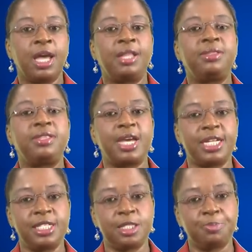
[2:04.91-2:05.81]
and
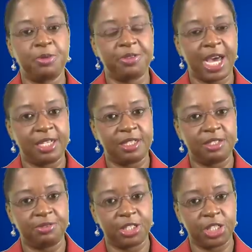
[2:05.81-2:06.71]
that is provided
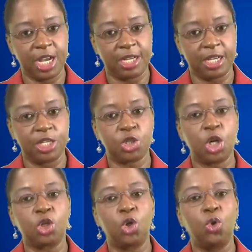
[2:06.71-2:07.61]
the vagina is
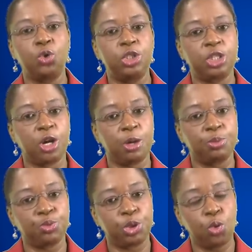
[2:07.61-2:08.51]
on good
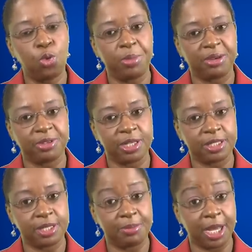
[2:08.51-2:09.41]
terms with whomever
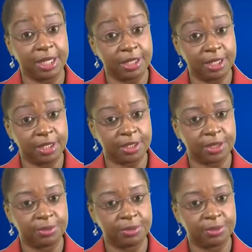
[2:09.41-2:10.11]
is demanding it.